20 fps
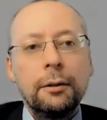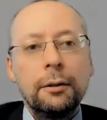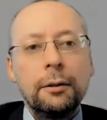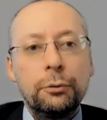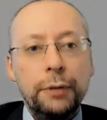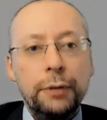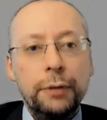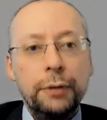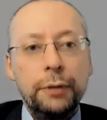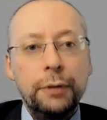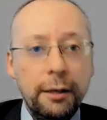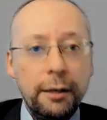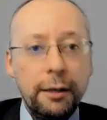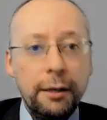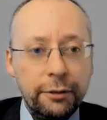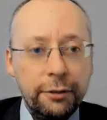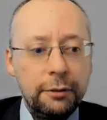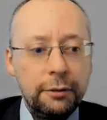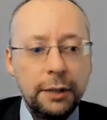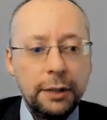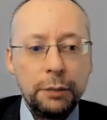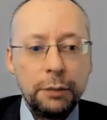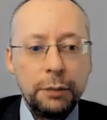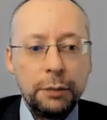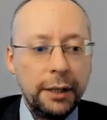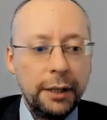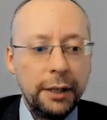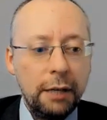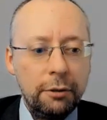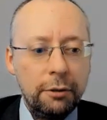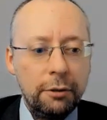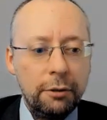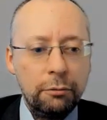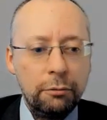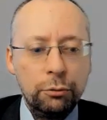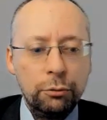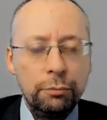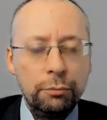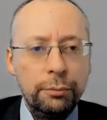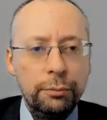Today, I think such behavior
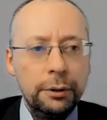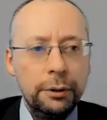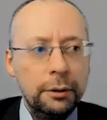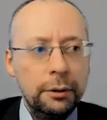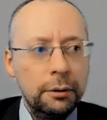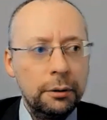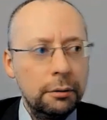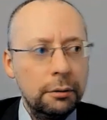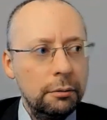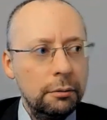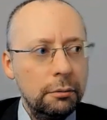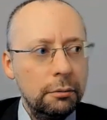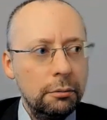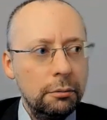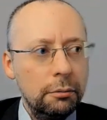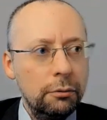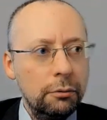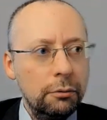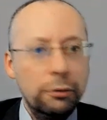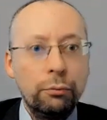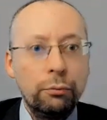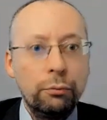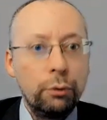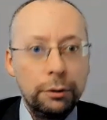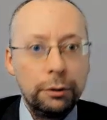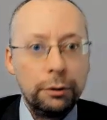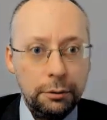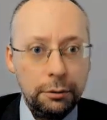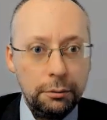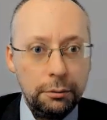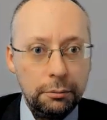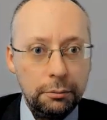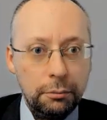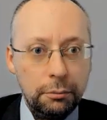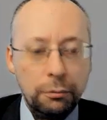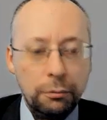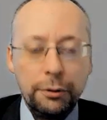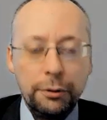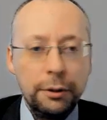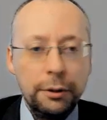would be rewarded
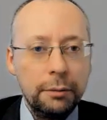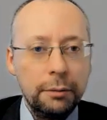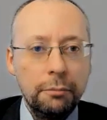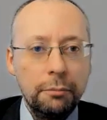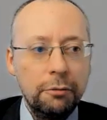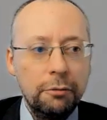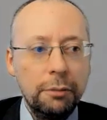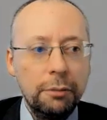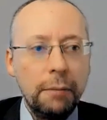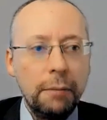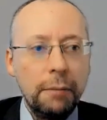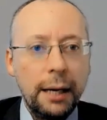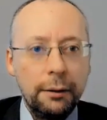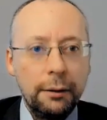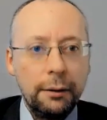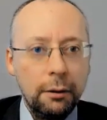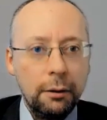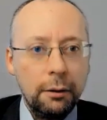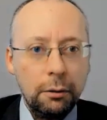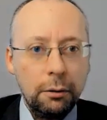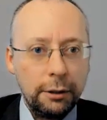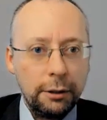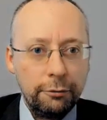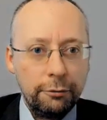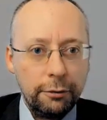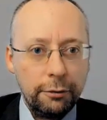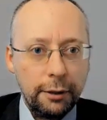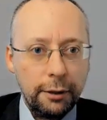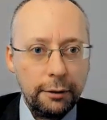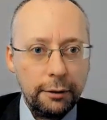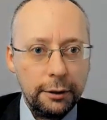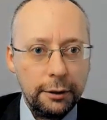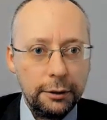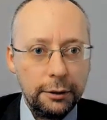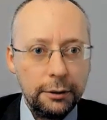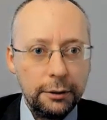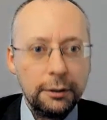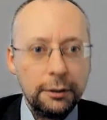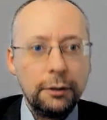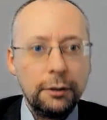with the medal or something like
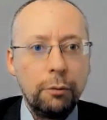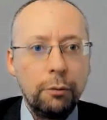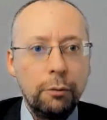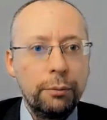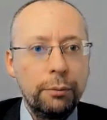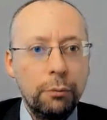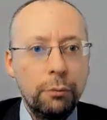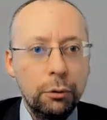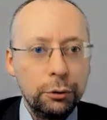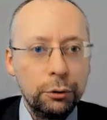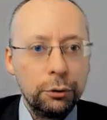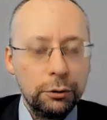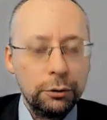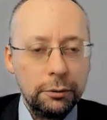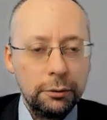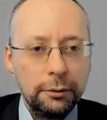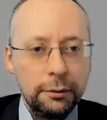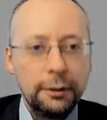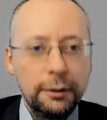this, or promotion.